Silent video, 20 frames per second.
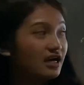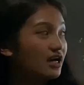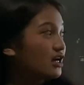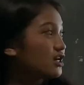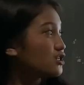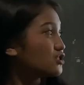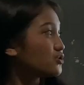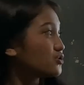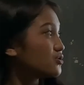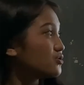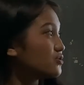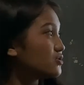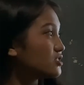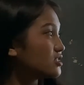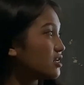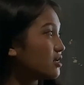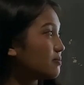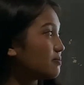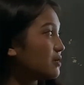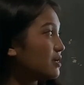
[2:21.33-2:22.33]

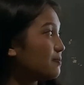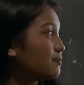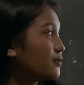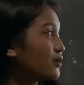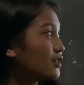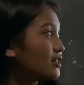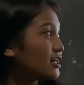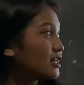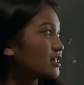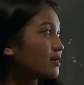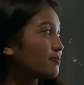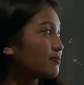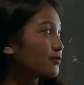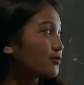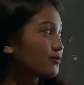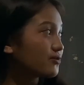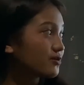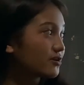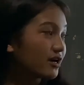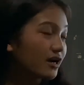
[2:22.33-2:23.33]
introducing people in a
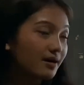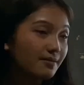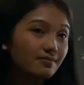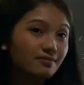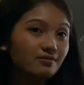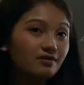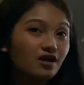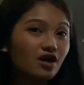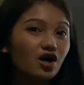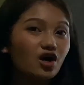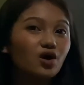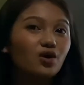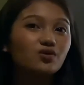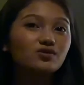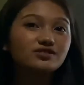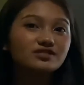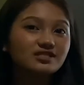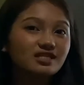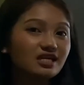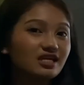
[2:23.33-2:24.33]
program,
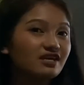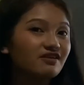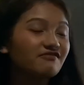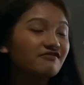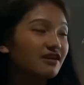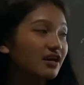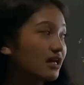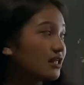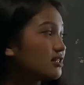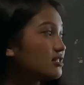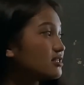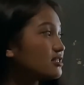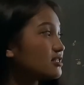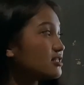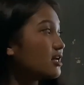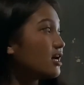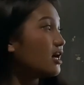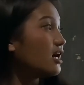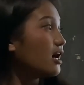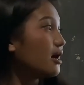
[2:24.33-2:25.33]
hosting events,
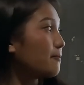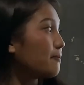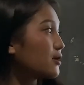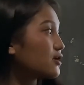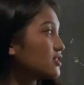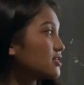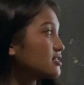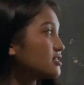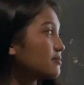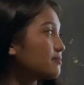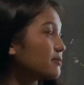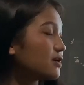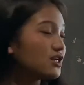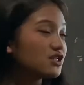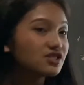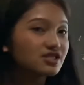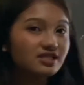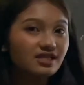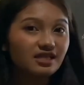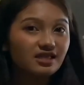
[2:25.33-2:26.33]

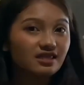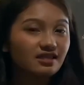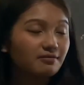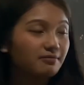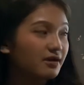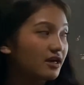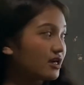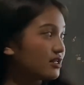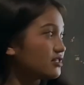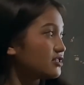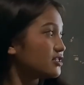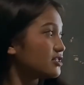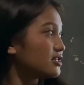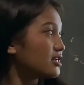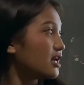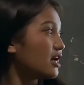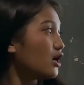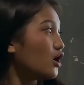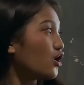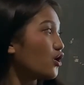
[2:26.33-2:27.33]
participation in debates,
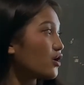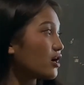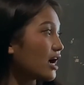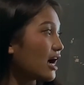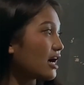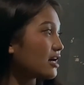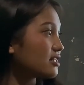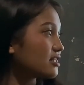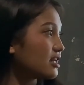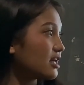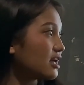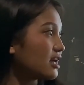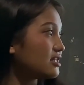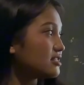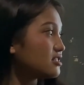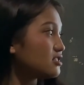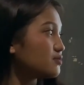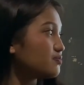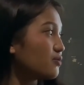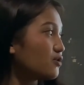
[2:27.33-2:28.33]
or acting as
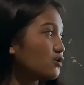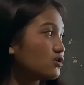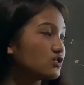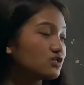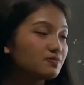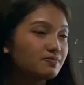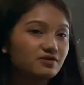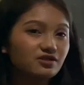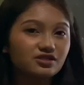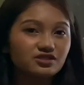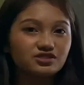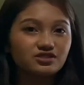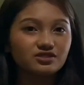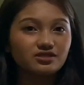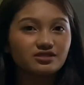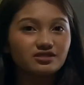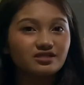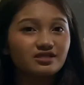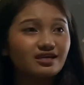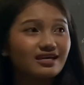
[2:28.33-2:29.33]
a
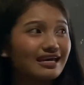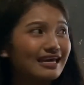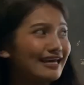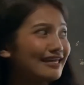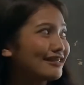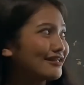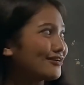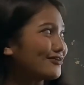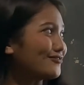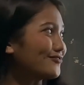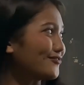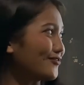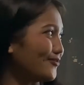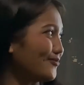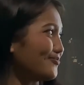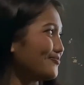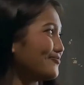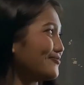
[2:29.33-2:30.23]
spokesperson in a group.